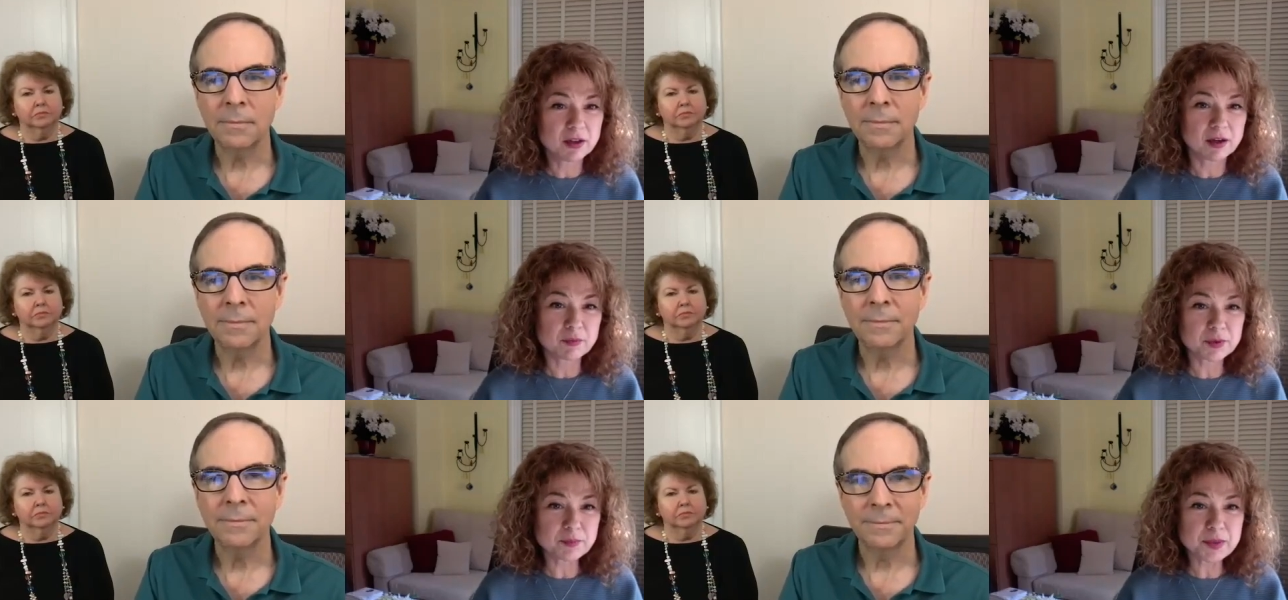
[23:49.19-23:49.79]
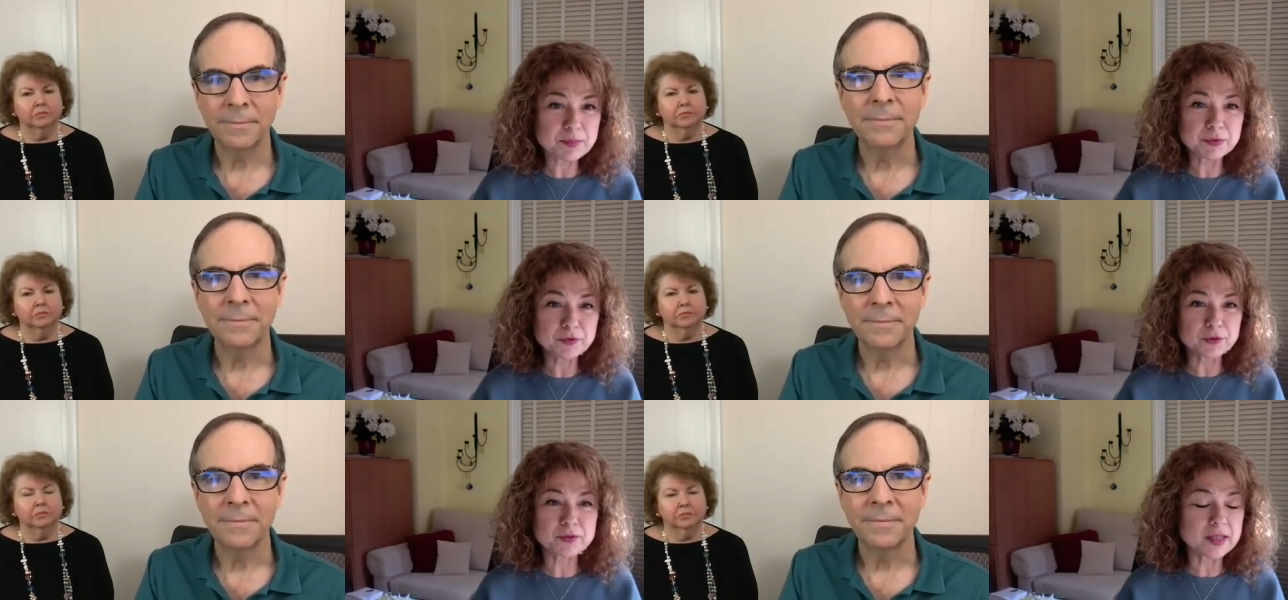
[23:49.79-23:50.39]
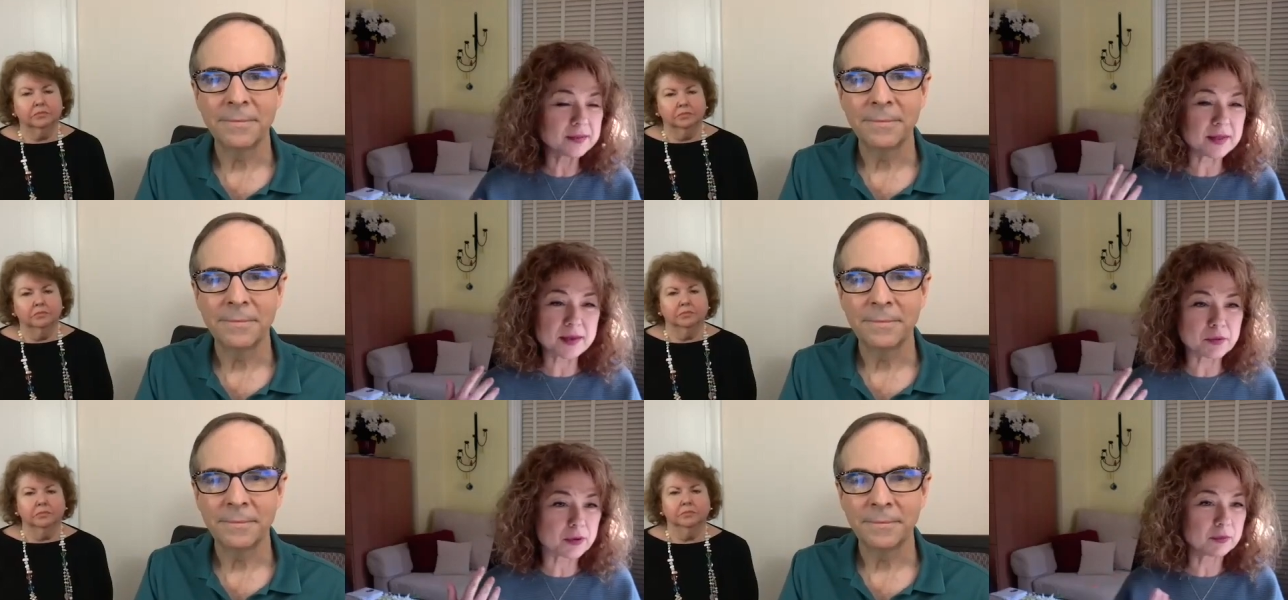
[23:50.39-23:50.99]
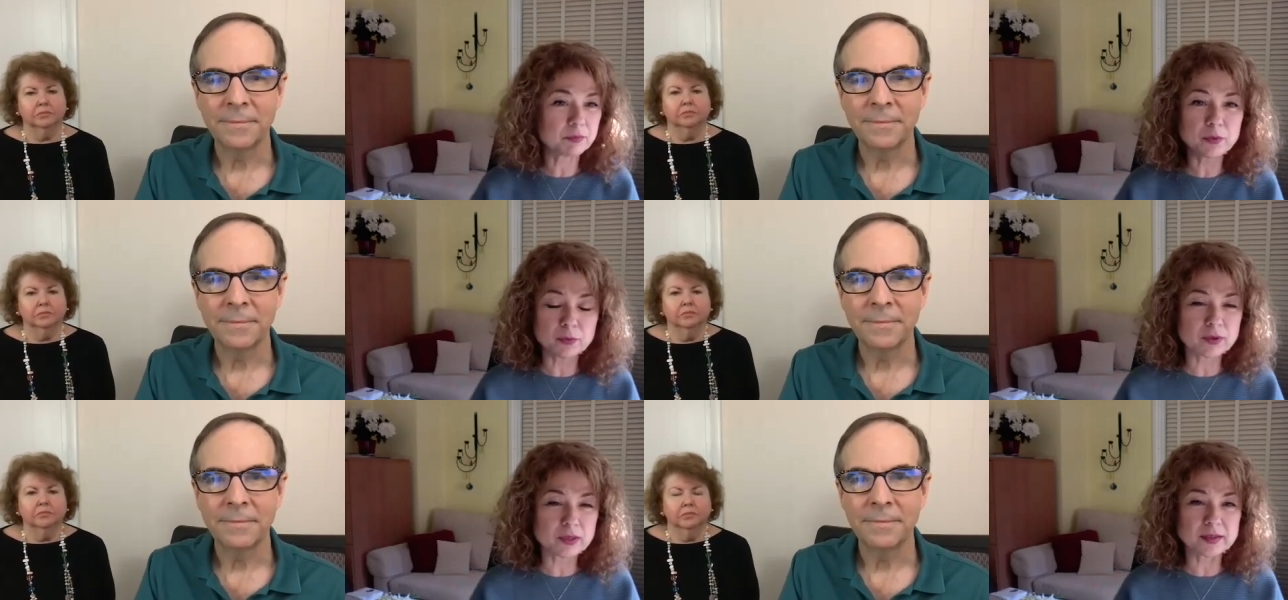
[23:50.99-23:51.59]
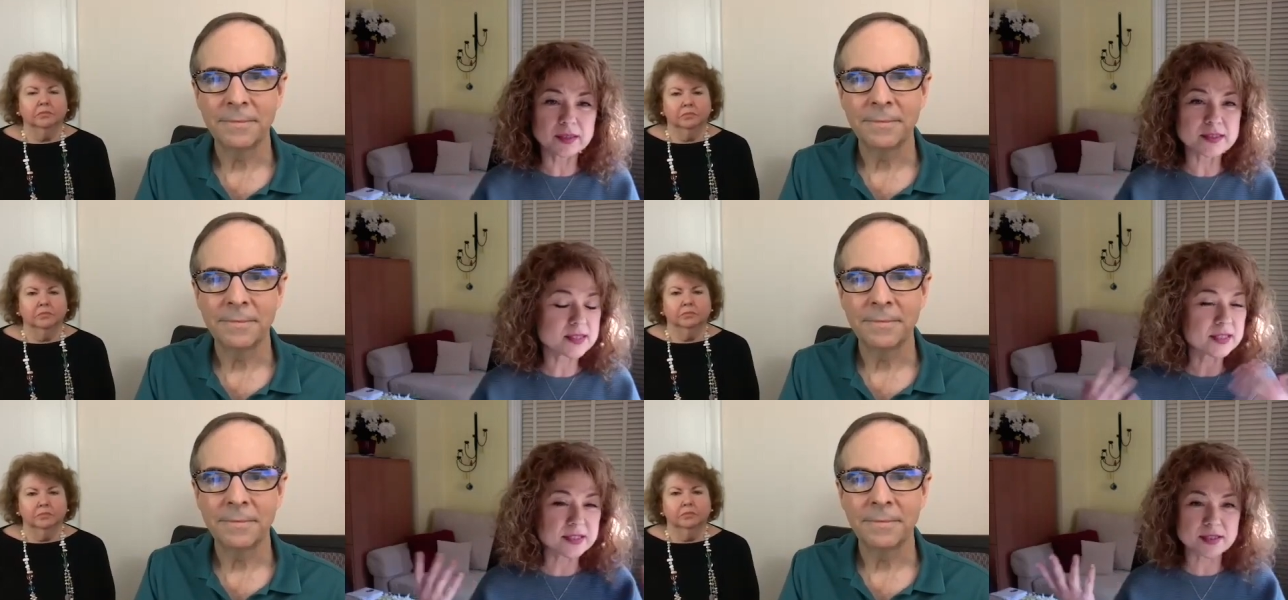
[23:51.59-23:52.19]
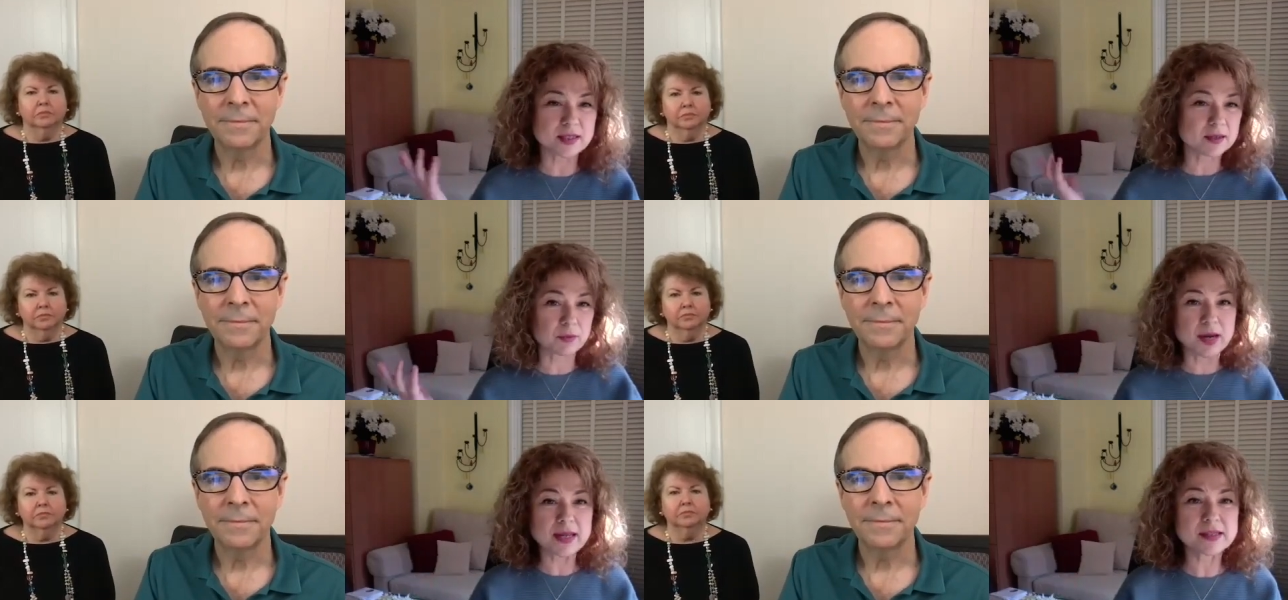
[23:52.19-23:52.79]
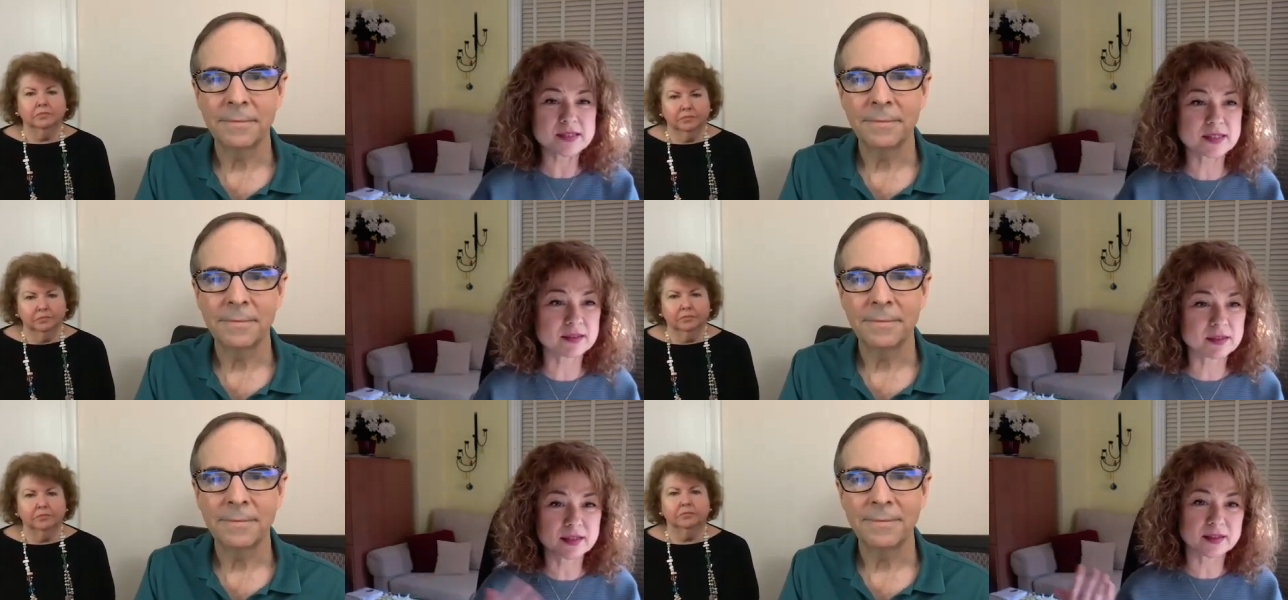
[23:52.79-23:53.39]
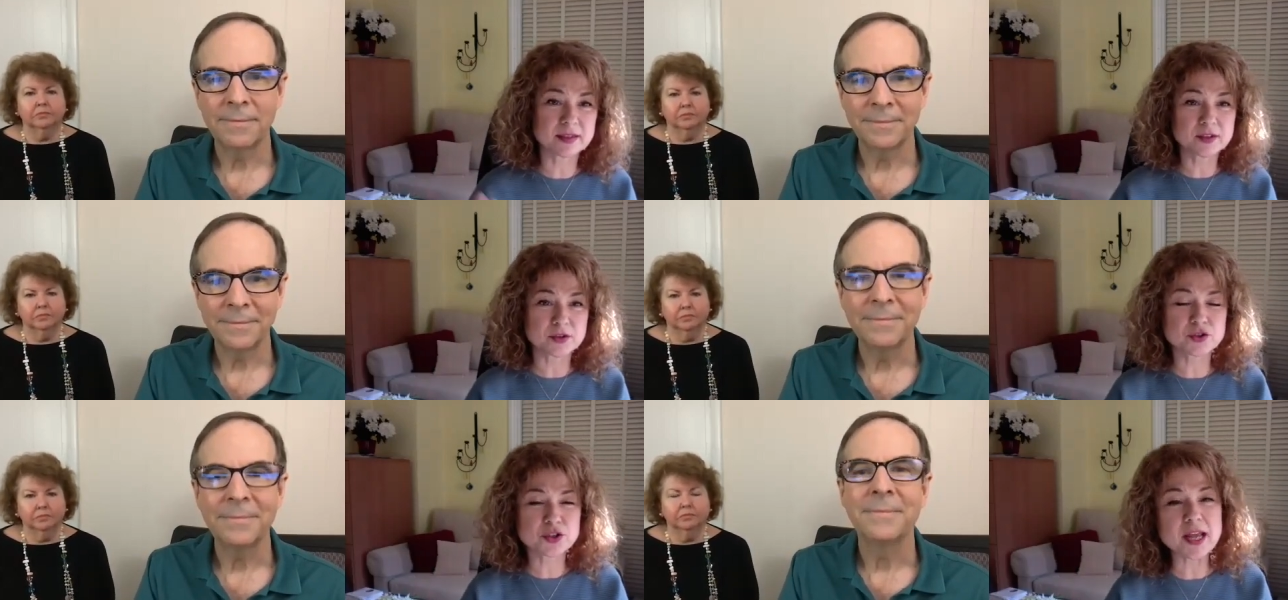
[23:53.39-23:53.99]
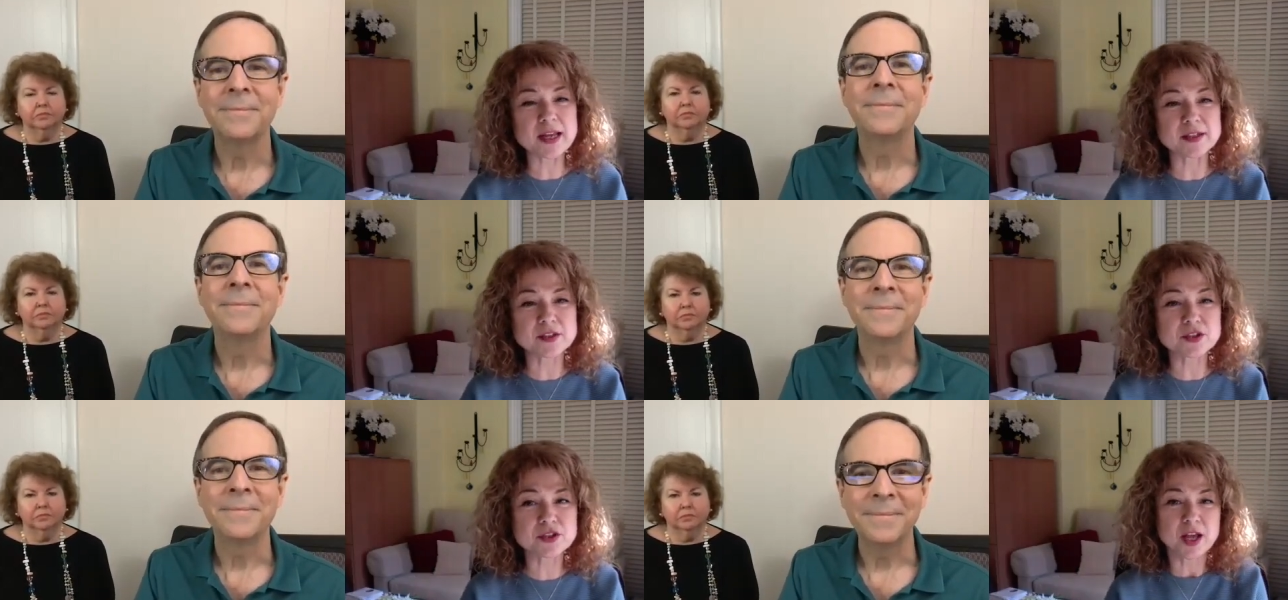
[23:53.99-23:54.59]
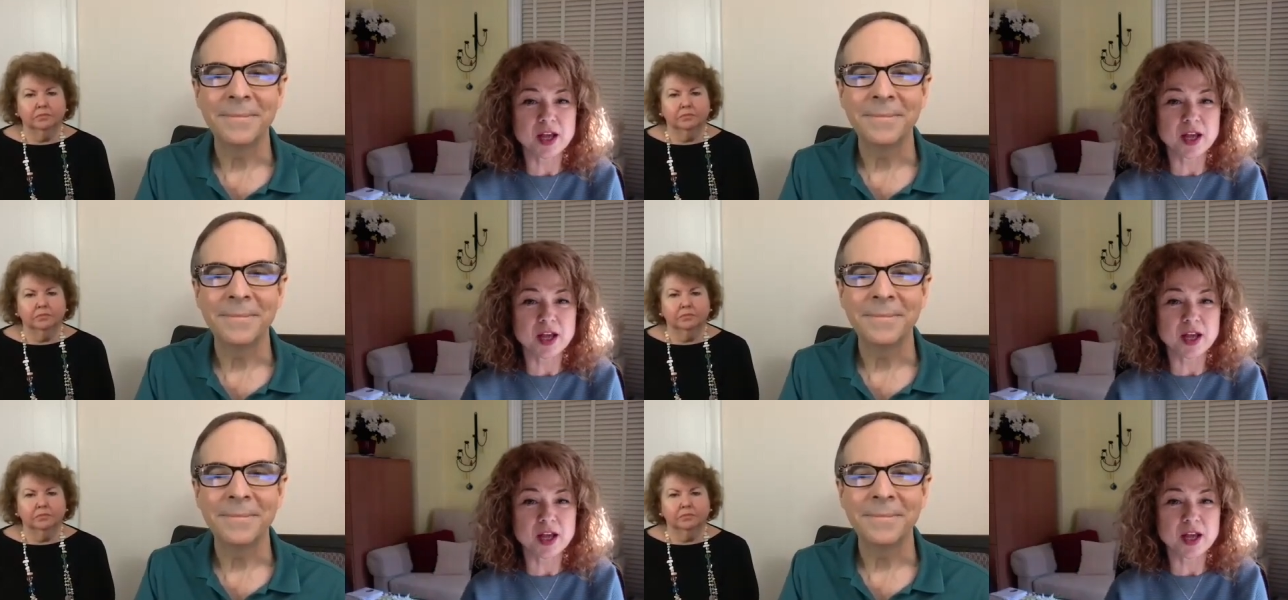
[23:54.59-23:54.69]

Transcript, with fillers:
Speaker 1: I mean, people thought that they were born and then set in their ways and nothing could change